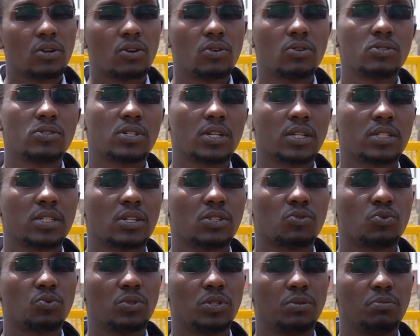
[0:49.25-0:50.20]

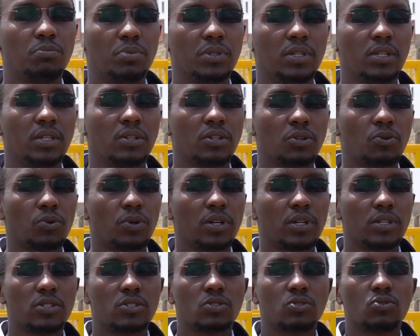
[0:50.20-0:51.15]
Contractors will be
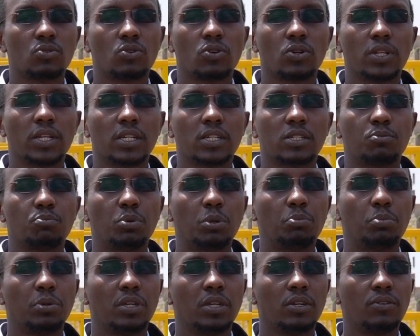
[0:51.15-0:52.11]
required to collect P
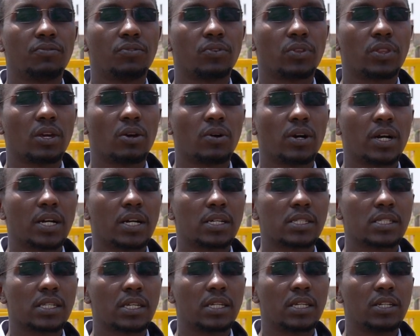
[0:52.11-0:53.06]
P E for their
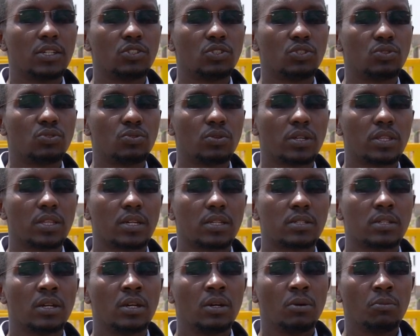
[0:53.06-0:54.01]
workers and ensure
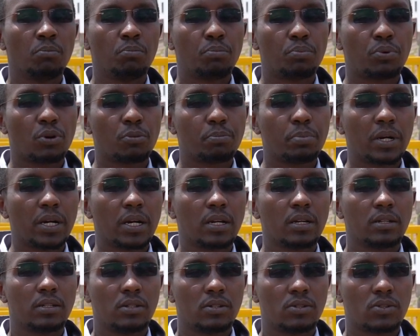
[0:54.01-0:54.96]
that
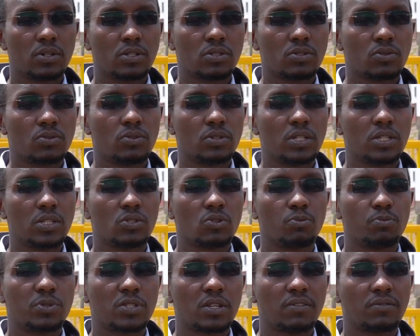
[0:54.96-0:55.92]
proper dress code is
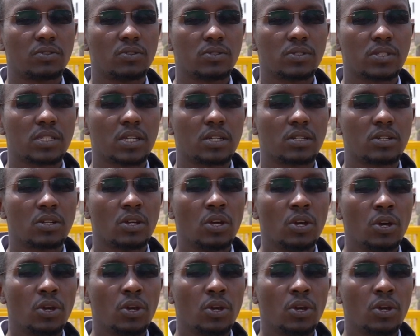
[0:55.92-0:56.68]
observed on site.